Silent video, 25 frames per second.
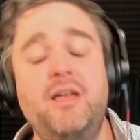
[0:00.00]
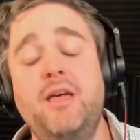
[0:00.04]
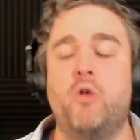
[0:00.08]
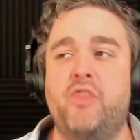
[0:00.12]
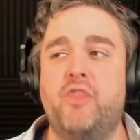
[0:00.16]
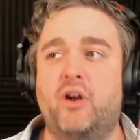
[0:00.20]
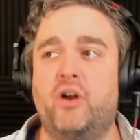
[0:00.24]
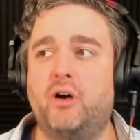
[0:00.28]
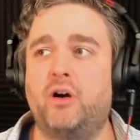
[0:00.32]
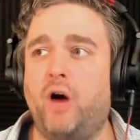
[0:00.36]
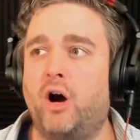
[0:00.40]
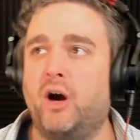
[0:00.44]

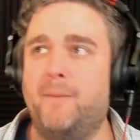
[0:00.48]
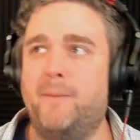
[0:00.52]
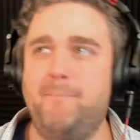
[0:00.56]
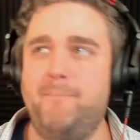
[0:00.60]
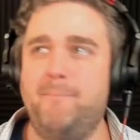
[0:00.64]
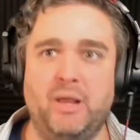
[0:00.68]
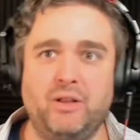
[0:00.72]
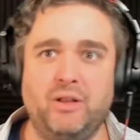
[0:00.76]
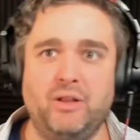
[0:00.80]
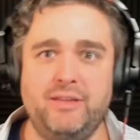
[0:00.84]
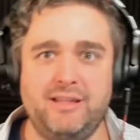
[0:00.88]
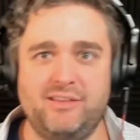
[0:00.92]
When there are
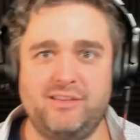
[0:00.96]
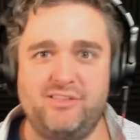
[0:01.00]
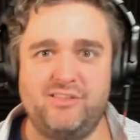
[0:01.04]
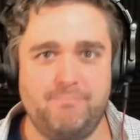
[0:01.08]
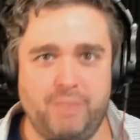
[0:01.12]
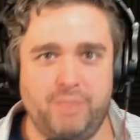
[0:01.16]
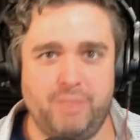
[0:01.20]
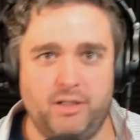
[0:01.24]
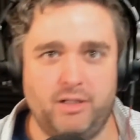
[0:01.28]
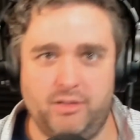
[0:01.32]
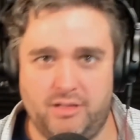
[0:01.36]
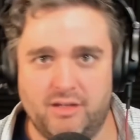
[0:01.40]
billions
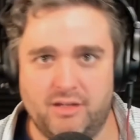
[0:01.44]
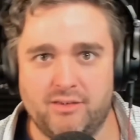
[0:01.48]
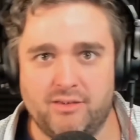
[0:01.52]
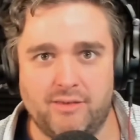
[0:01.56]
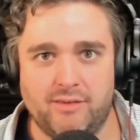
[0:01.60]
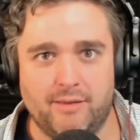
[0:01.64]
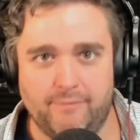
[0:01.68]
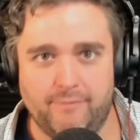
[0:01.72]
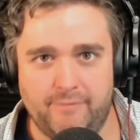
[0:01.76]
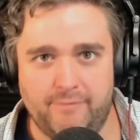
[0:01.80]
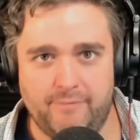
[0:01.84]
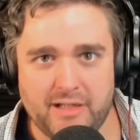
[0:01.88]
and
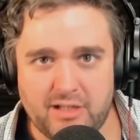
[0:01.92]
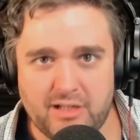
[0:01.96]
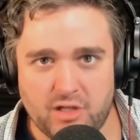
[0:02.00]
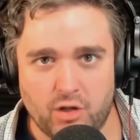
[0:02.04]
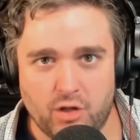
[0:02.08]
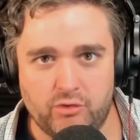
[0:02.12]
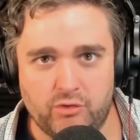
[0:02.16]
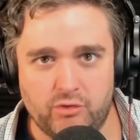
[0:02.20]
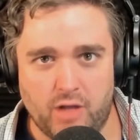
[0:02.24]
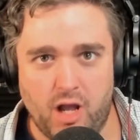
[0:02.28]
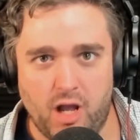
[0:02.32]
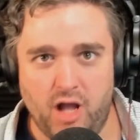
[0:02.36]
billions of
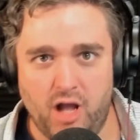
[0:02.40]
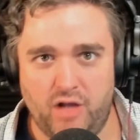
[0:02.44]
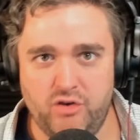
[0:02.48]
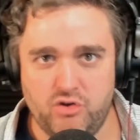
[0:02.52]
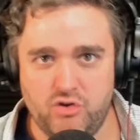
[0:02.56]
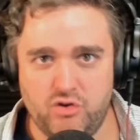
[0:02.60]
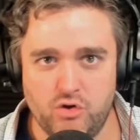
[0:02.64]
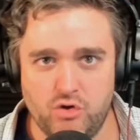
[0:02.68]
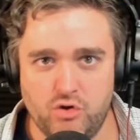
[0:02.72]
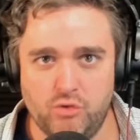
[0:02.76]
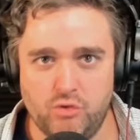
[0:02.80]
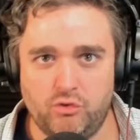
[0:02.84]
videos
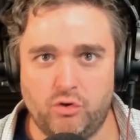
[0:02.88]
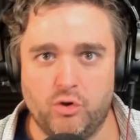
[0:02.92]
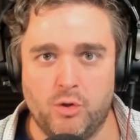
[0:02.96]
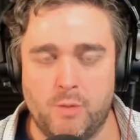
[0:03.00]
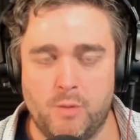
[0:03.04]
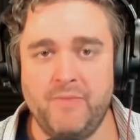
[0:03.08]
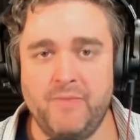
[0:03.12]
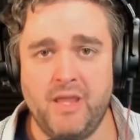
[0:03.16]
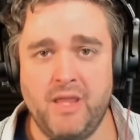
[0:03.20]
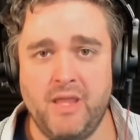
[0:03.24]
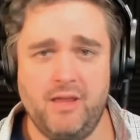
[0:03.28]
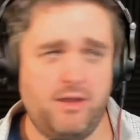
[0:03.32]
on
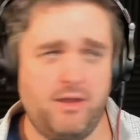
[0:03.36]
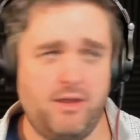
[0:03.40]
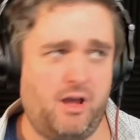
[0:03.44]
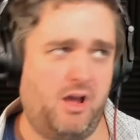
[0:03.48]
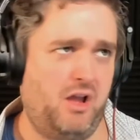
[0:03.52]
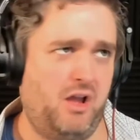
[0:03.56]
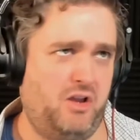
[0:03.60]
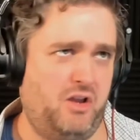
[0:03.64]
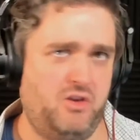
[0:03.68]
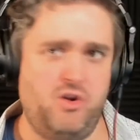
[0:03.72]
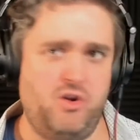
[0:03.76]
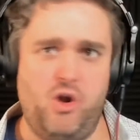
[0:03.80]
YouTube,
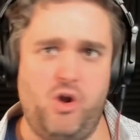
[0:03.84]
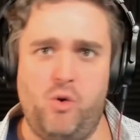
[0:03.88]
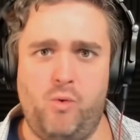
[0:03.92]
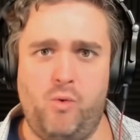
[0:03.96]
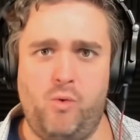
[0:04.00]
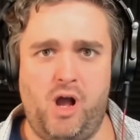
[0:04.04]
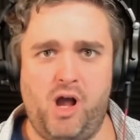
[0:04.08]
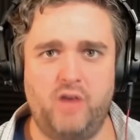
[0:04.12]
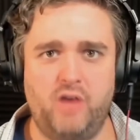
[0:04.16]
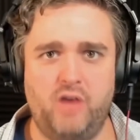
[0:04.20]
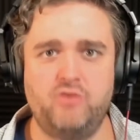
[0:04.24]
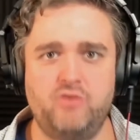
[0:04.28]
uh, you
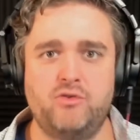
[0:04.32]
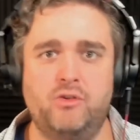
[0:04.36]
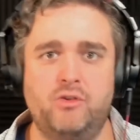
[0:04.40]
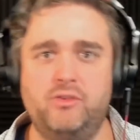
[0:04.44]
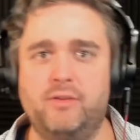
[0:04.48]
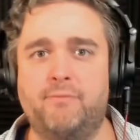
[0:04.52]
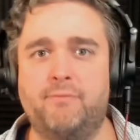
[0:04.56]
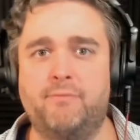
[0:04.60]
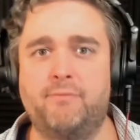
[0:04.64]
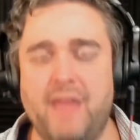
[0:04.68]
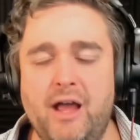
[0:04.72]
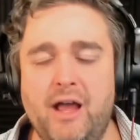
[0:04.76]
know,
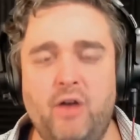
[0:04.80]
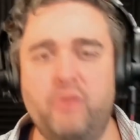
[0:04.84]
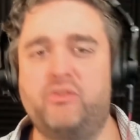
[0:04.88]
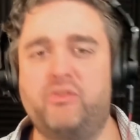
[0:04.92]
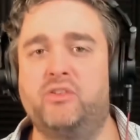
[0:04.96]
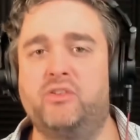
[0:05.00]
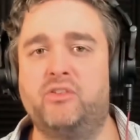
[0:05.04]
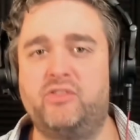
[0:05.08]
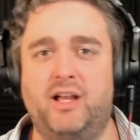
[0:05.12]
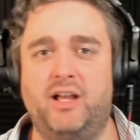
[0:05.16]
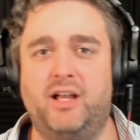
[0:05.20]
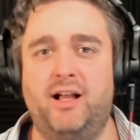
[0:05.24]
hundreds of
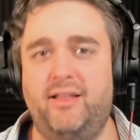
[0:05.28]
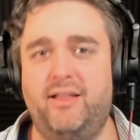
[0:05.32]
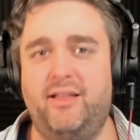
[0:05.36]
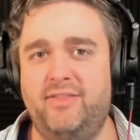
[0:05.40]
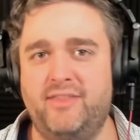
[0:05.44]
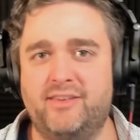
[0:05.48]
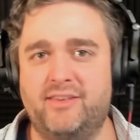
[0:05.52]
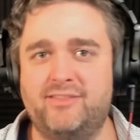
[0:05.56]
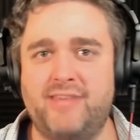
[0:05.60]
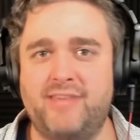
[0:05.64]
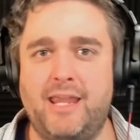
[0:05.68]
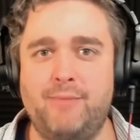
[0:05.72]
thousands
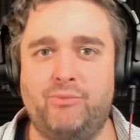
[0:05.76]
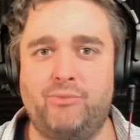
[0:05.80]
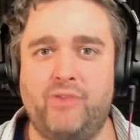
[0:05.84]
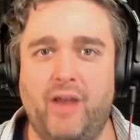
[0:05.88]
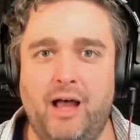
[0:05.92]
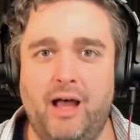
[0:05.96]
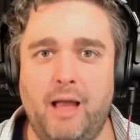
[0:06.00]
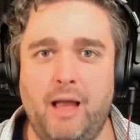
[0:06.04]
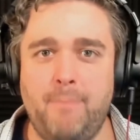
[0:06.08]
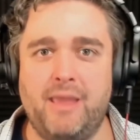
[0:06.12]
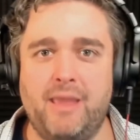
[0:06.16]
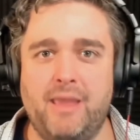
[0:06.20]
on the same
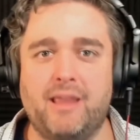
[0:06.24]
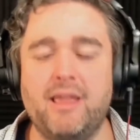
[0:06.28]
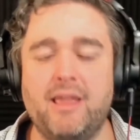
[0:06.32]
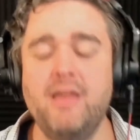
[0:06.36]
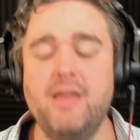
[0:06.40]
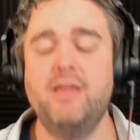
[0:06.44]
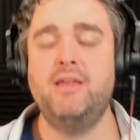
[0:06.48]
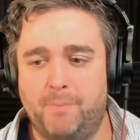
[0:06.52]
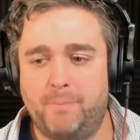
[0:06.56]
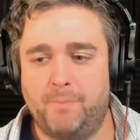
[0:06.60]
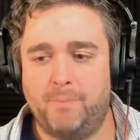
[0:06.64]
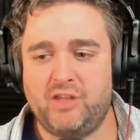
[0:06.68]
topic,
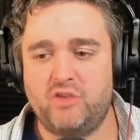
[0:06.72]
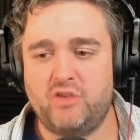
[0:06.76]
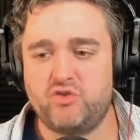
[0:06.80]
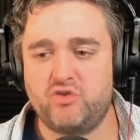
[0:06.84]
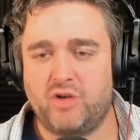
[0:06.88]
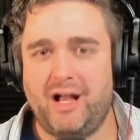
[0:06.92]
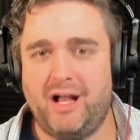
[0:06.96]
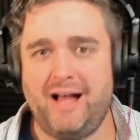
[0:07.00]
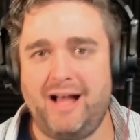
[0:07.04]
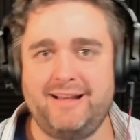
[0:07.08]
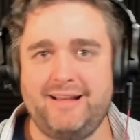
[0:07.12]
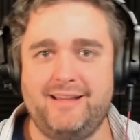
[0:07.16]
your
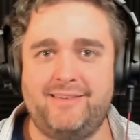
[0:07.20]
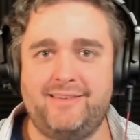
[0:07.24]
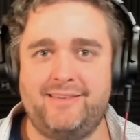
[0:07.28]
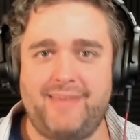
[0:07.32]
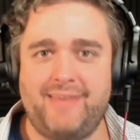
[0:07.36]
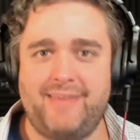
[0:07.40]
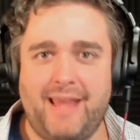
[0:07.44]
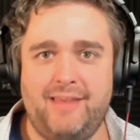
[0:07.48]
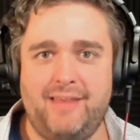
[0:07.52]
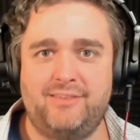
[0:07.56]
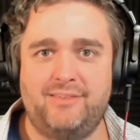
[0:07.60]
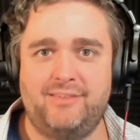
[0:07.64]
potential audience
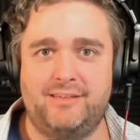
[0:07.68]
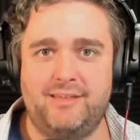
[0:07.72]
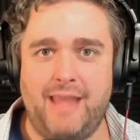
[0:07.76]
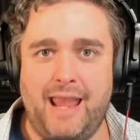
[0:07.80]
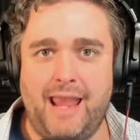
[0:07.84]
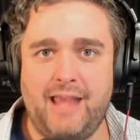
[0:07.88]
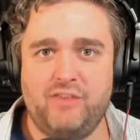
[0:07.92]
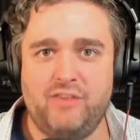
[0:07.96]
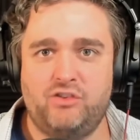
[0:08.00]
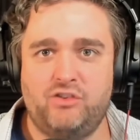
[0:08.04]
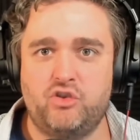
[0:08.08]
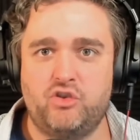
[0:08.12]
has a,
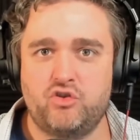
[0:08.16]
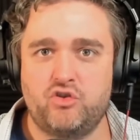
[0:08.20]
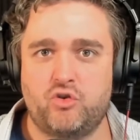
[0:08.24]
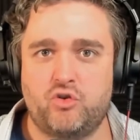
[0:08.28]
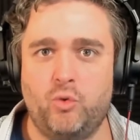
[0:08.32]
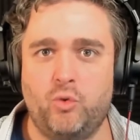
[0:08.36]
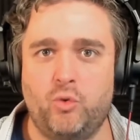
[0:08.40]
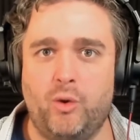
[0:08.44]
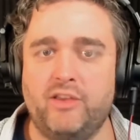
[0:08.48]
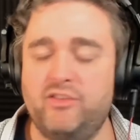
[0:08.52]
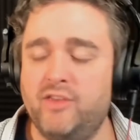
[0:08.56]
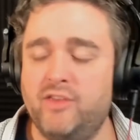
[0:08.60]
has the
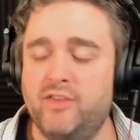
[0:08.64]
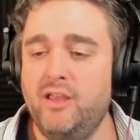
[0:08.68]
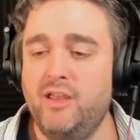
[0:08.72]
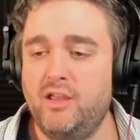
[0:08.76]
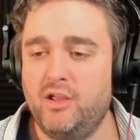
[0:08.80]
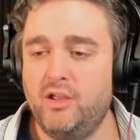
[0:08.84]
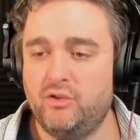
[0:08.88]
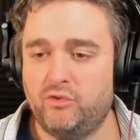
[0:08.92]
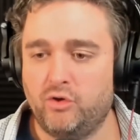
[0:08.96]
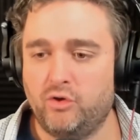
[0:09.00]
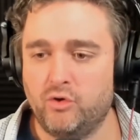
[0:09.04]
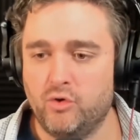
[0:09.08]
choice
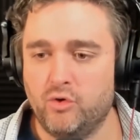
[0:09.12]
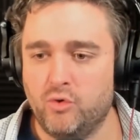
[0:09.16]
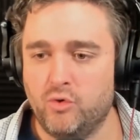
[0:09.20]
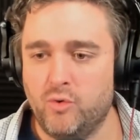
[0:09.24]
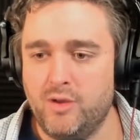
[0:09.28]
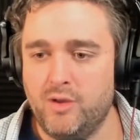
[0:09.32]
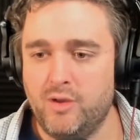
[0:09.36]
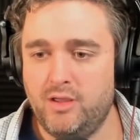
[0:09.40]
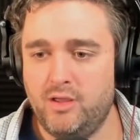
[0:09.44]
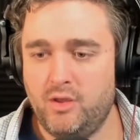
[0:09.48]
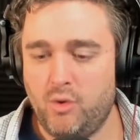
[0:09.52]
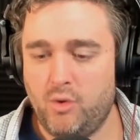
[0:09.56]

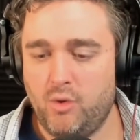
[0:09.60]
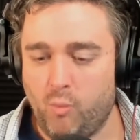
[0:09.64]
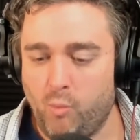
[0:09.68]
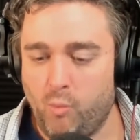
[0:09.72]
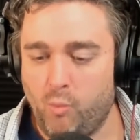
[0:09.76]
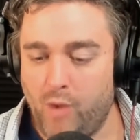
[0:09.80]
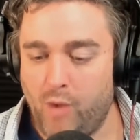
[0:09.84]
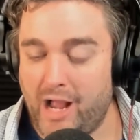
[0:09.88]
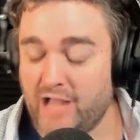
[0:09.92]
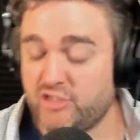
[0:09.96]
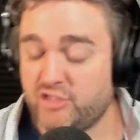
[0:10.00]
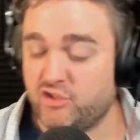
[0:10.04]
to
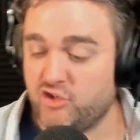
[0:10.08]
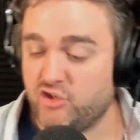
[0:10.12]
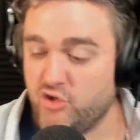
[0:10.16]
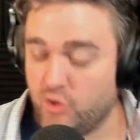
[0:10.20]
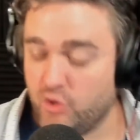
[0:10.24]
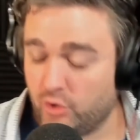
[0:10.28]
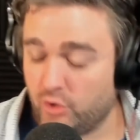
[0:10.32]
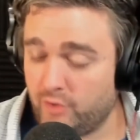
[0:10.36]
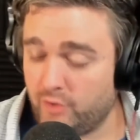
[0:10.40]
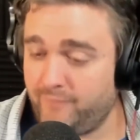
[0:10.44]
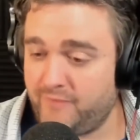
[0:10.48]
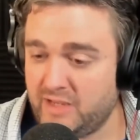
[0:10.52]
watch
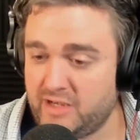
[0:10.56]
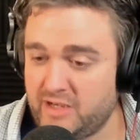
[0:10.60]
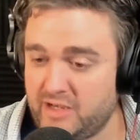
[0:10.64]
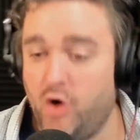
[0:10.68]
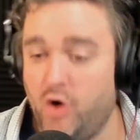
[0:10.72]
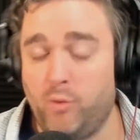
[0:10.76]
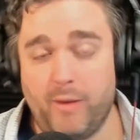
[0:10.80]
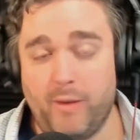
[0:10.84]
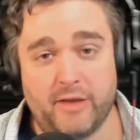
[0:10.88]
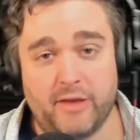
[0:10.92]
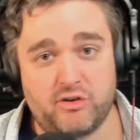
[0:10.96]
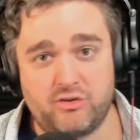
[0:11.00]
your
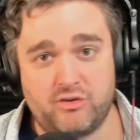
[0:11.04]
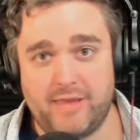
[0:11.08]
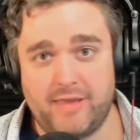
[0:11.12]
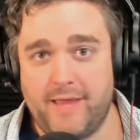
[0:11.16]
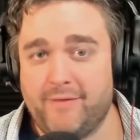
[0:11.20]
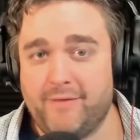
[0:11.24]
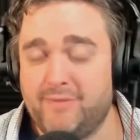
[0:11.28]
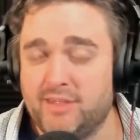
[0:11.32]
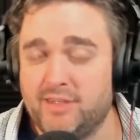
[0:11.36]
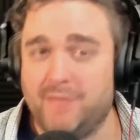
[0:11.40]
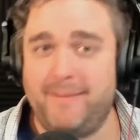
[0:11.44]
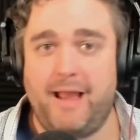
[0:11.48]
video, which
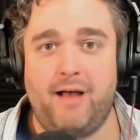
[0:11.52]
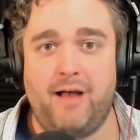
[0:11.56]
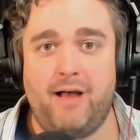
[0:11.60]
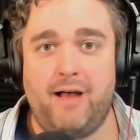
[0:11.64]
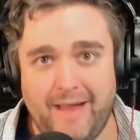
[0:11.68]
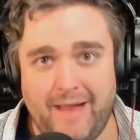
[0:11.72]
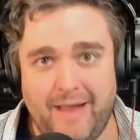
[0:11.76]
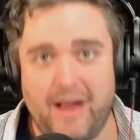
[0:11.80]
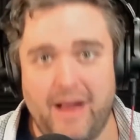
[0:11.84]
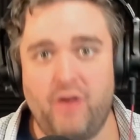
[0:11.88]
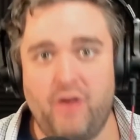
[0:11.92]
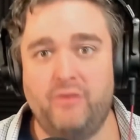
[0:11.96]
they somehow
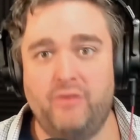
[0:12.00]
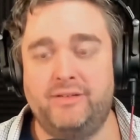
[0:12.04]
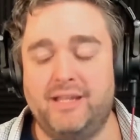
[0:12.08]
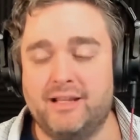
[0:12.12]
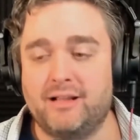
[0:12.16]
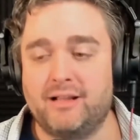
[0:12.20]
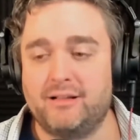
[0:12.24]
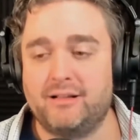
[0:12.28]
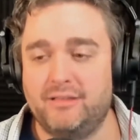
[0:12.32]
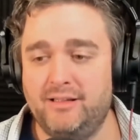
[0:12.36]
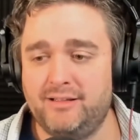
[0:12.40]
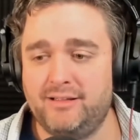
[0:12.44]
found
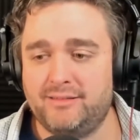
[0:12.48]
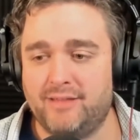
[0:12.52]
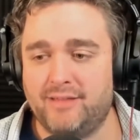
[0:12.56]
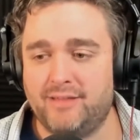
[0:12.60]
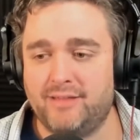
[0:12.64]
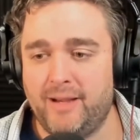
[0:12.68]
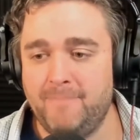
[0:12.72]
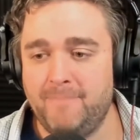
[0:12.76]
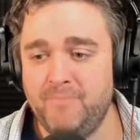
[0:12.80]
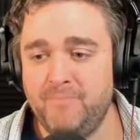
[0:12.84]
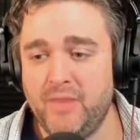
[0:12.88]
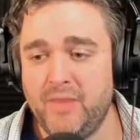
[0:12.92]
and clicked
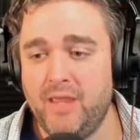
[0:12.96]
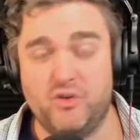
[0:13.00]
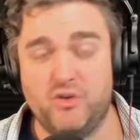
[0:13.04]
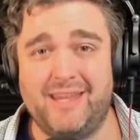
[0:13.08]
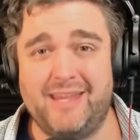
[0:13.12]
on.